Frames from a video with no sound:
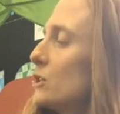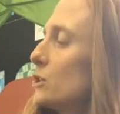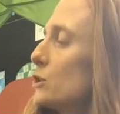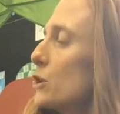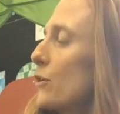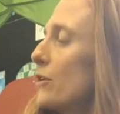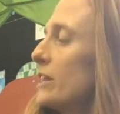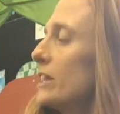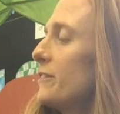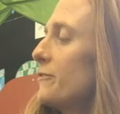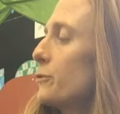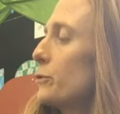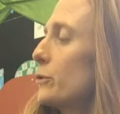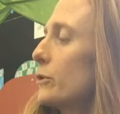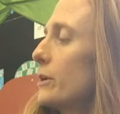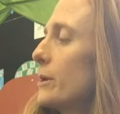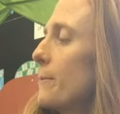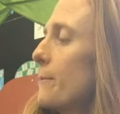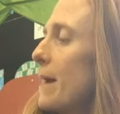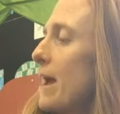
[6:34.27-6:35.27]
Dorothy
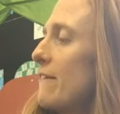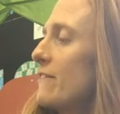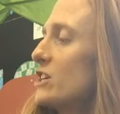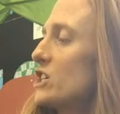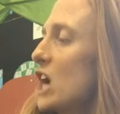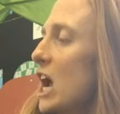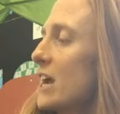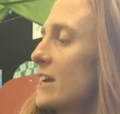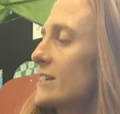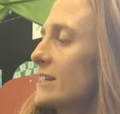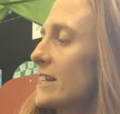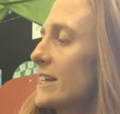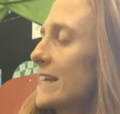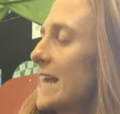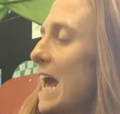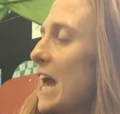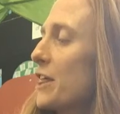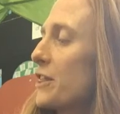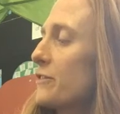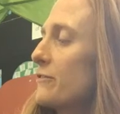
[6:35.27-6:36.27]
Vaughan, Mary Jackson,
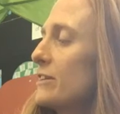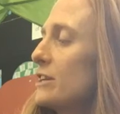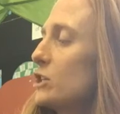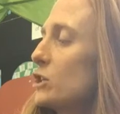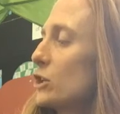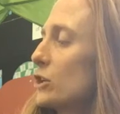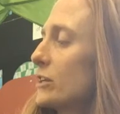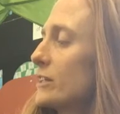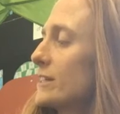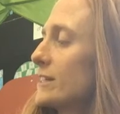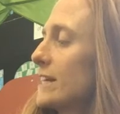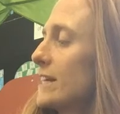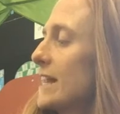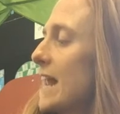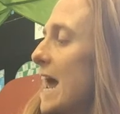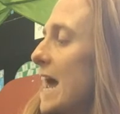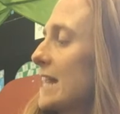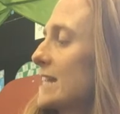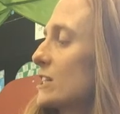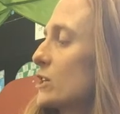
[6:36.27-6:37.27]
Katherine
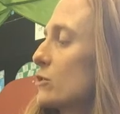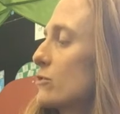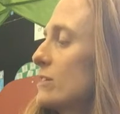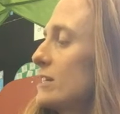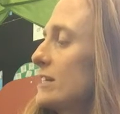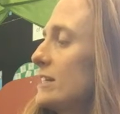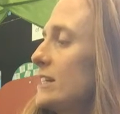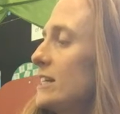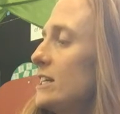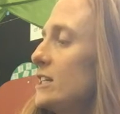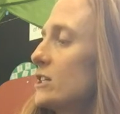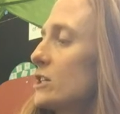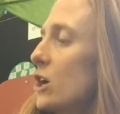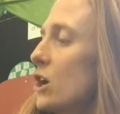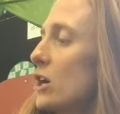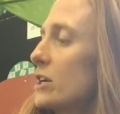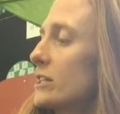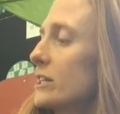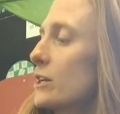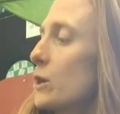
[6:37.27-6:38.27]
Jackson and Christine
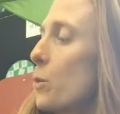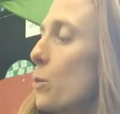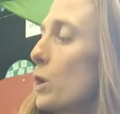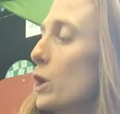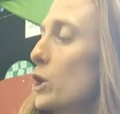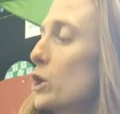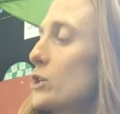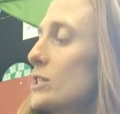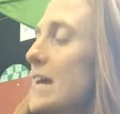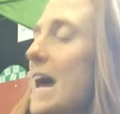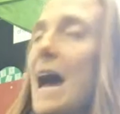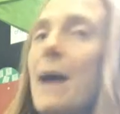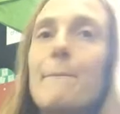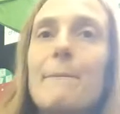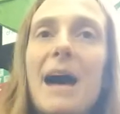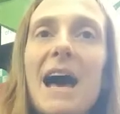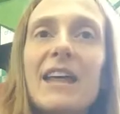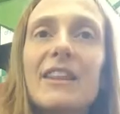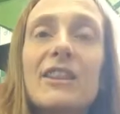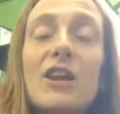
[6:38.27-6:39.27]
Darden were good at
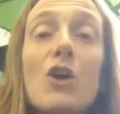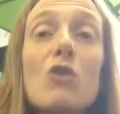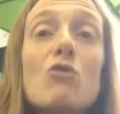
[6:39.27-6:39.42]
math,